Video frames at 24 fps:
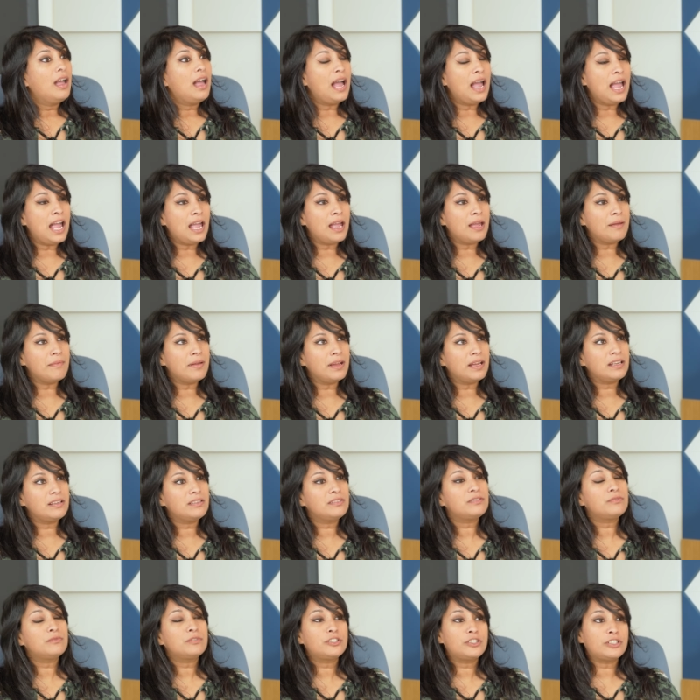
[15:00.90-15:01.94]
Um,
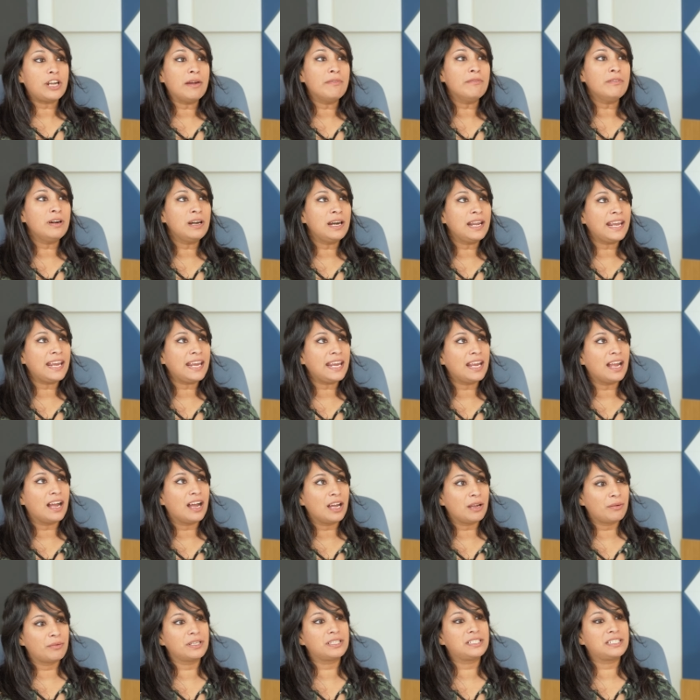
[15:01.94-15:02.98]
generally,
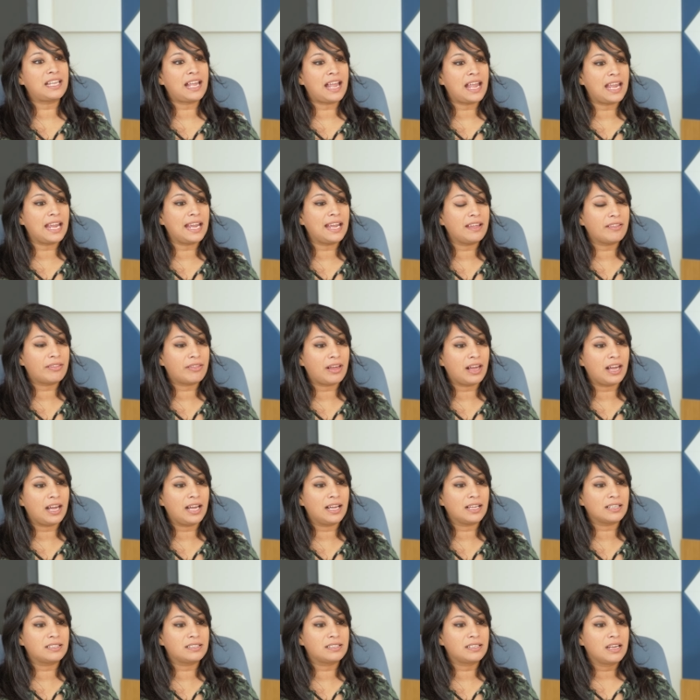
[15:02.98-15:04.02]
I would say
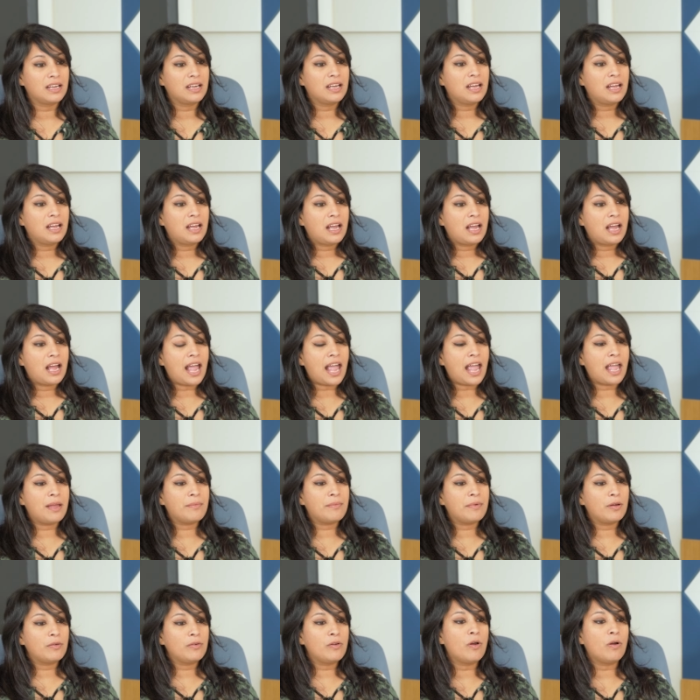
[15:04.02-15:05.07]
that
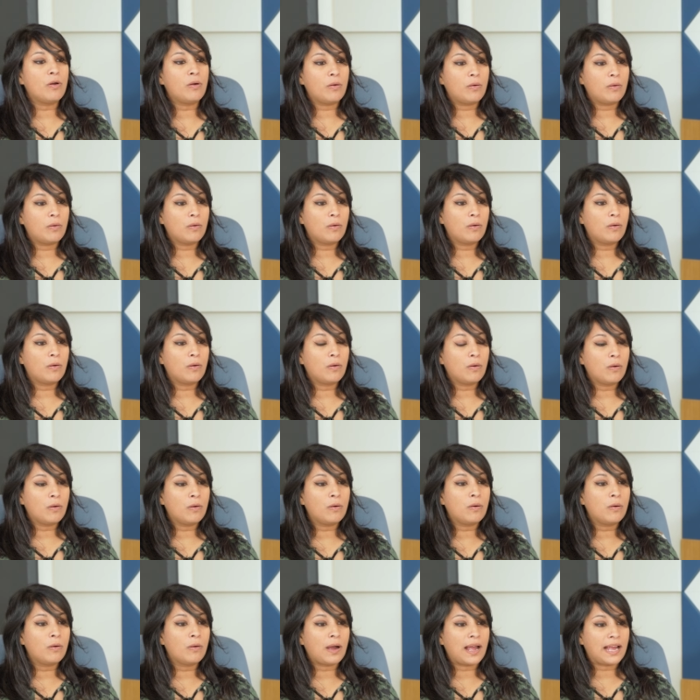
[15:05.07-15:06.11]
um, not
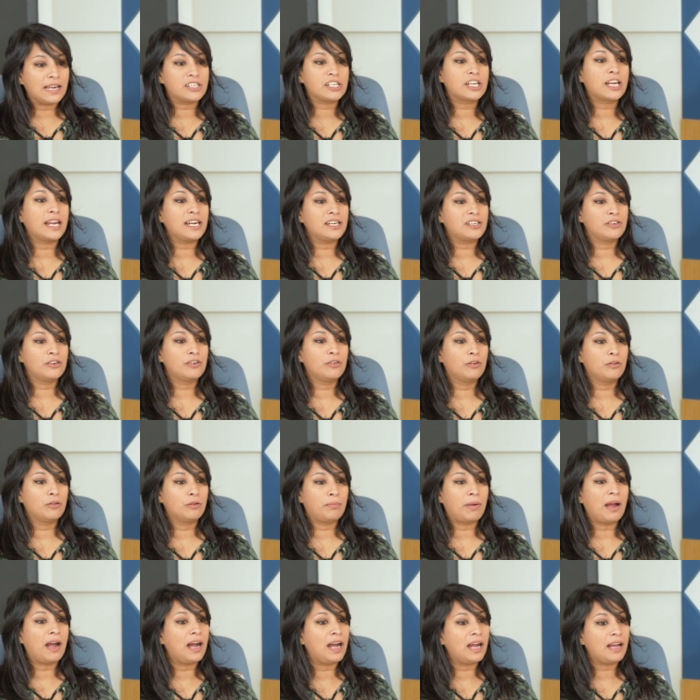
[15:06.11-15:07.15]
all educational
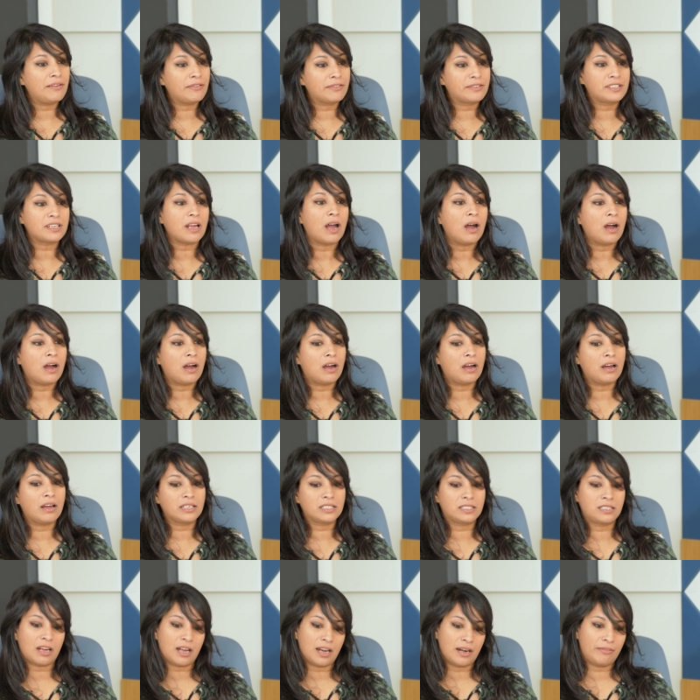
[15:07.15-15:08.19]
paths
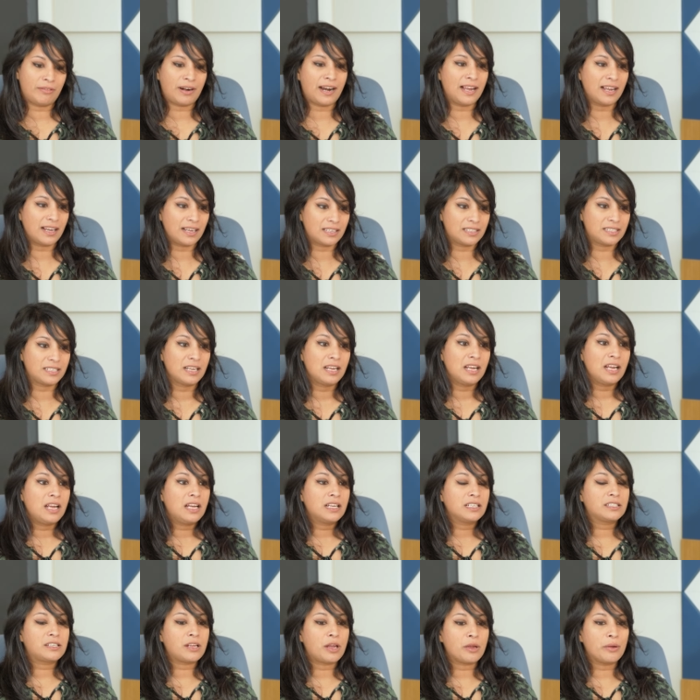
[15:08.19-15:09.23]
are direct.
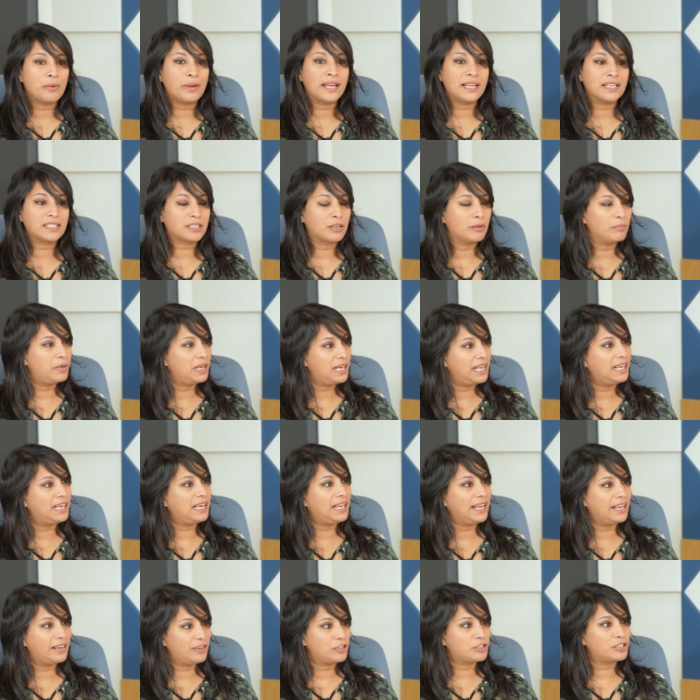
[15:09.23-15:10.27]
So it's
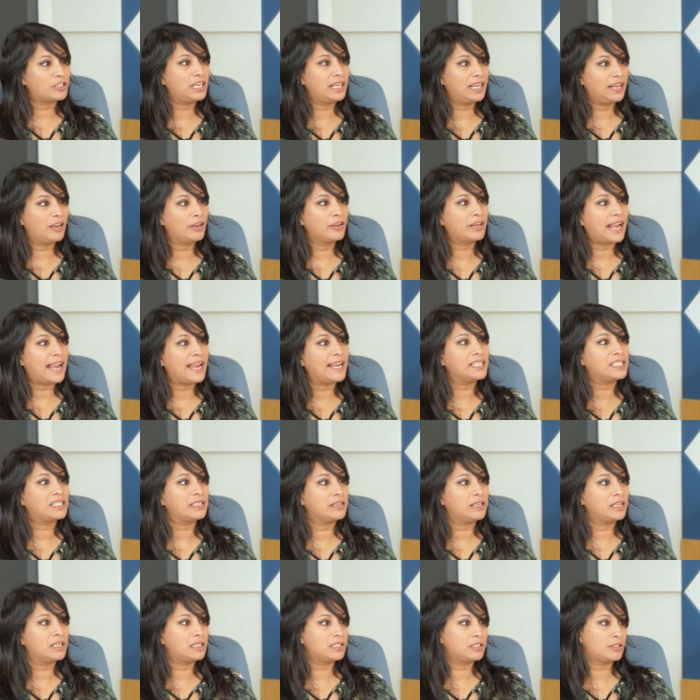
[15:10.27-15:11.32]
completely and utterly okay
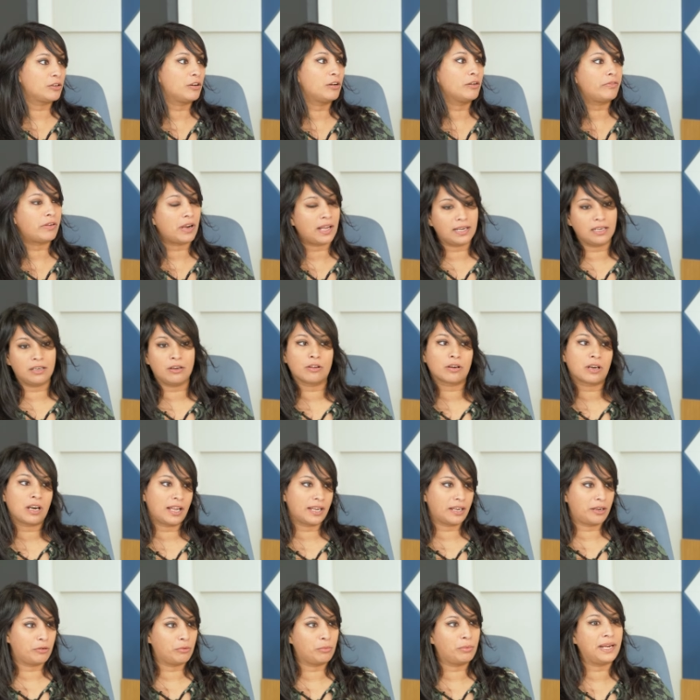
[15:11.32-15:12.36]
to sort of mm-hmm. like look
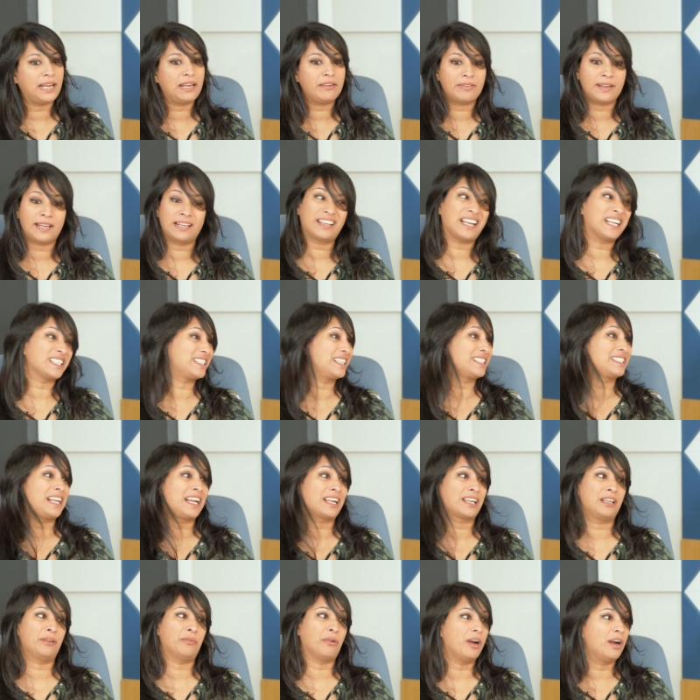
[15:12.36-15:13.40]
like you're weaving. That's
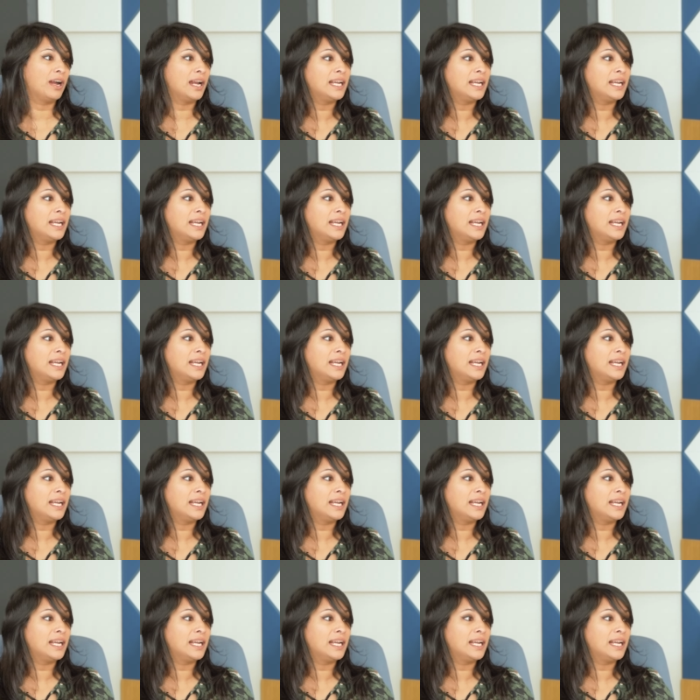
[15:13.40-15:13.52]
exactly what